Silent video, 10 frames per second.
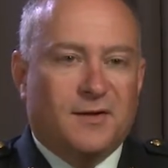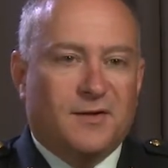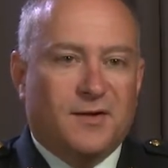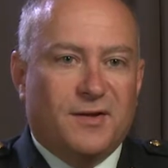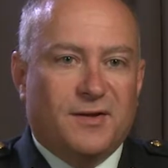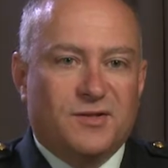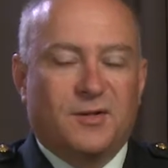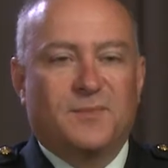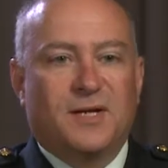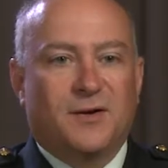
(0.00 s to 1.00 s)
the thing that
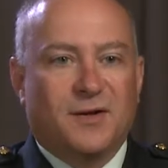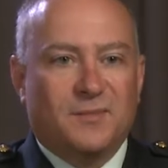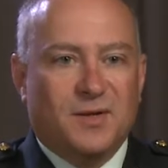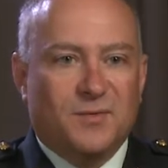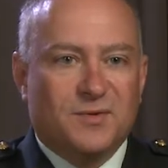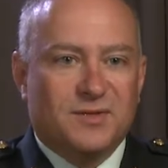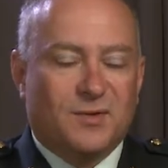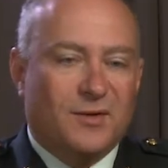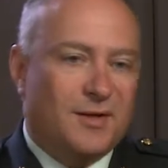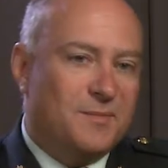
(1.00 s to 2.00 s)
jumped out at me was
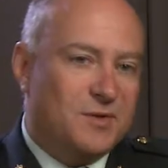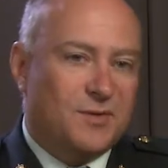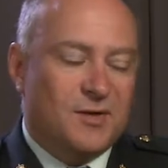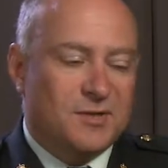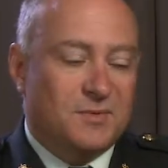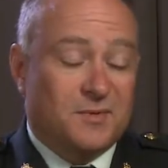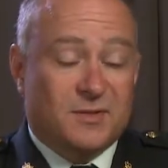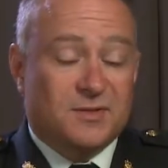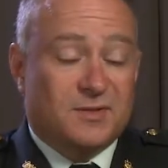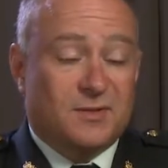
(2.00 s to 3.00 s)
Loyal Edmonton Regiment,
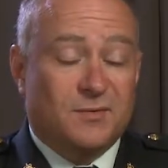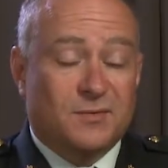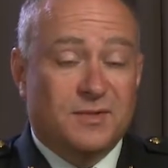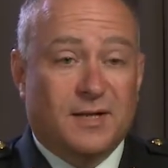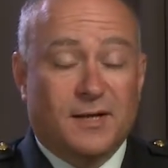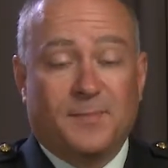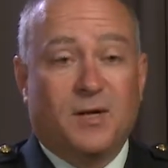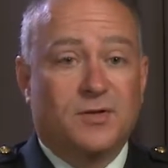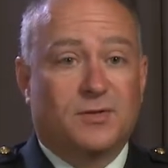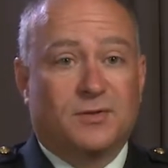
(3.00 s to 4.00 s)
because it had a
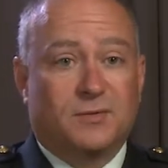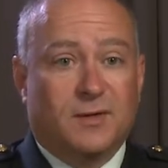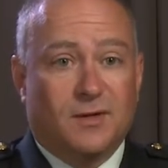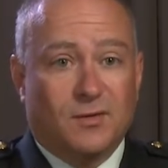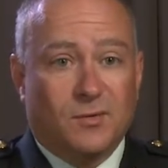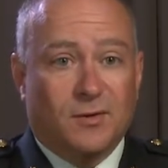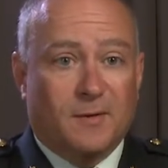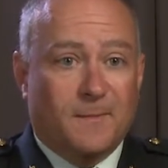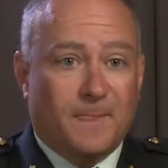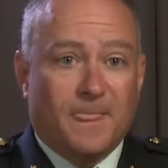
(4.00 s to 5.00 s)
parachute role.
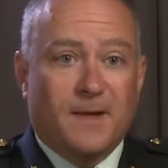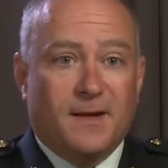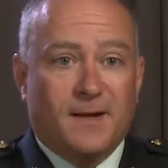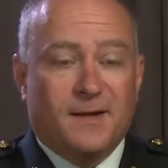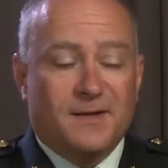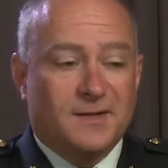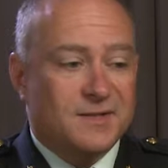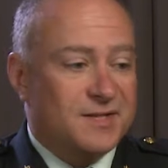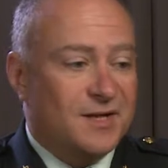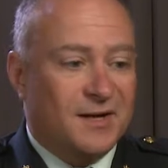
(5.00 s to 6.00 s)
And
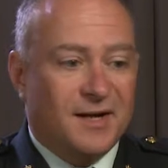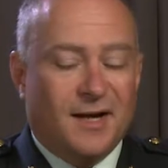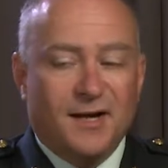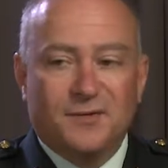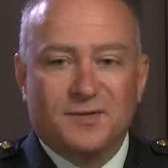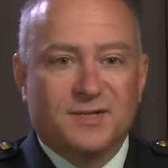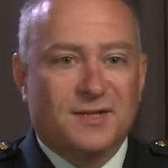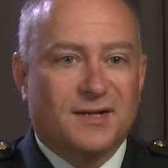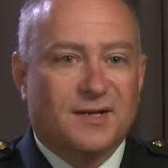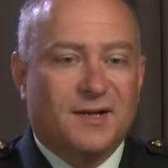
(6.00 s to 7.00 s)
as a young guy, I was
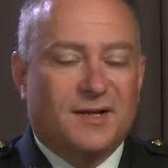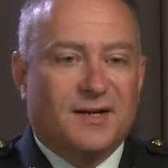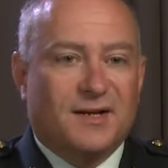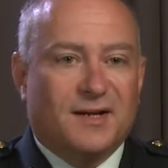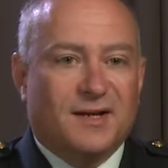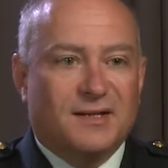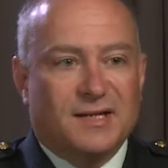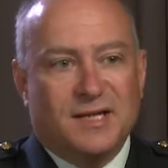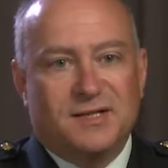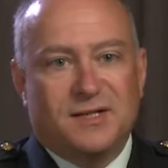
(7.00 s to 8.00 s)

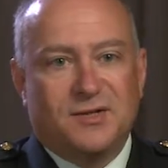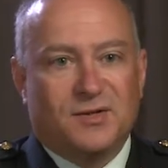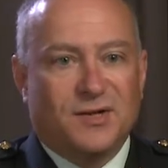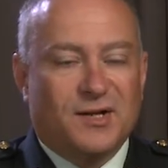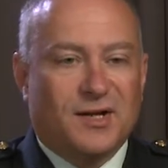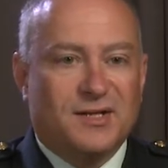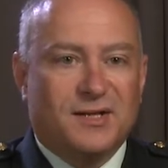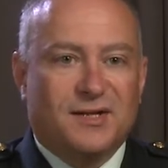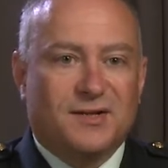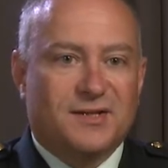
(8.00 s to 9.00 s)
18, turning
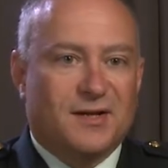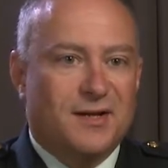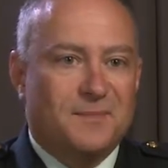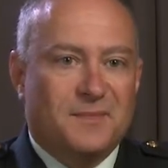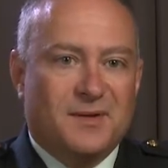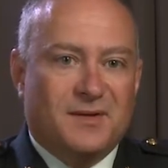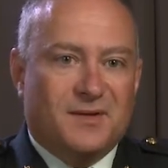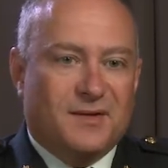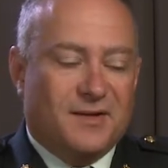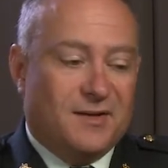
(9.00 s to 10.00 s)
19 at the time,
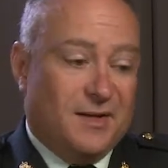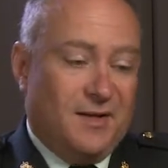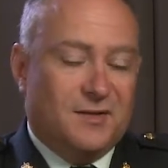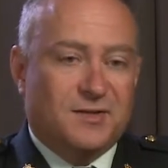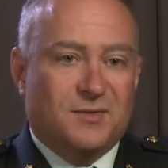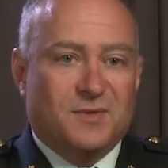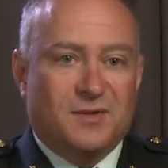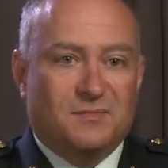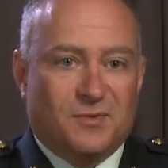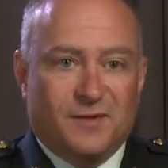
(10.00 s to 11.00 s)
thinking, hey, this could
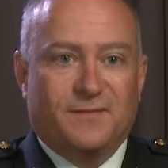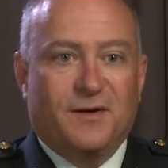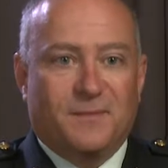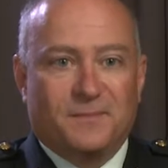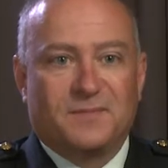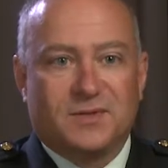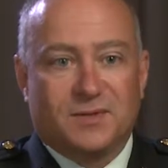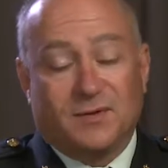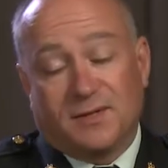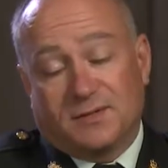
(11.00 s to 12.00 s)
be pretty fun.
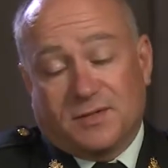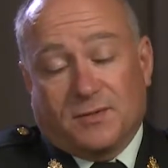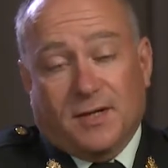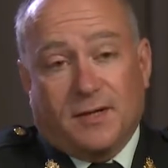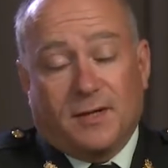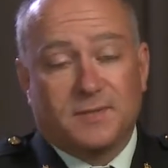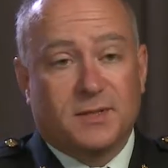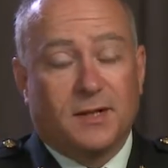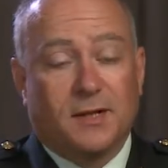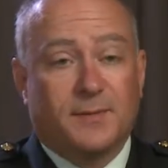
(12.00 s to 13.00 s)
So I ended up
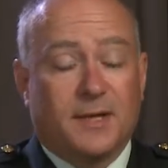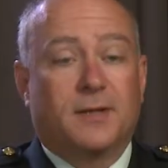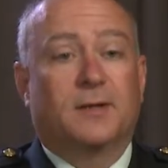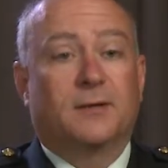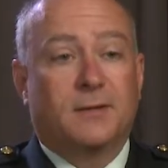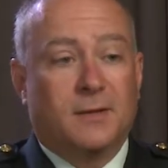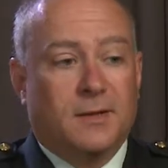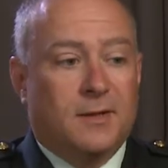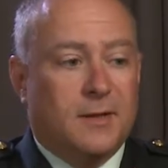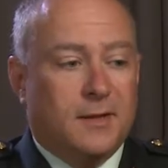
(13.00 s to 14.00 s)
signing up that year
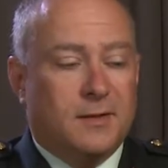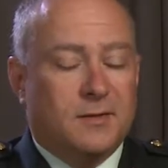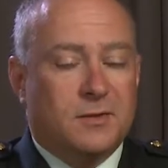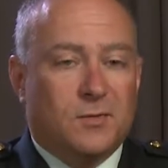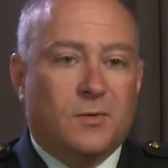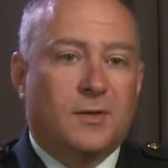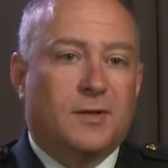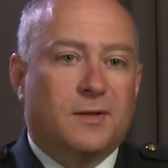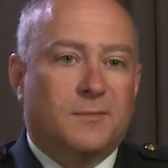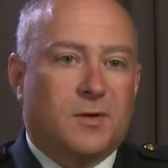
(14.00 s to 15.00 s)
and
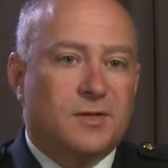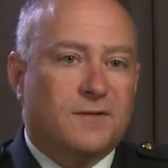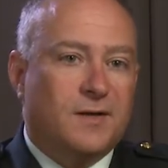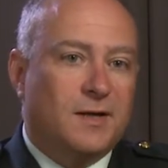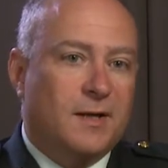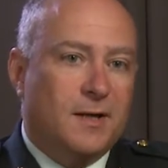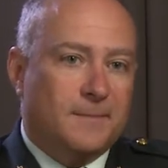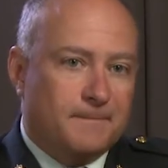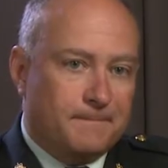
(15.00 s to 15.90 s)
enrolling in March of '88.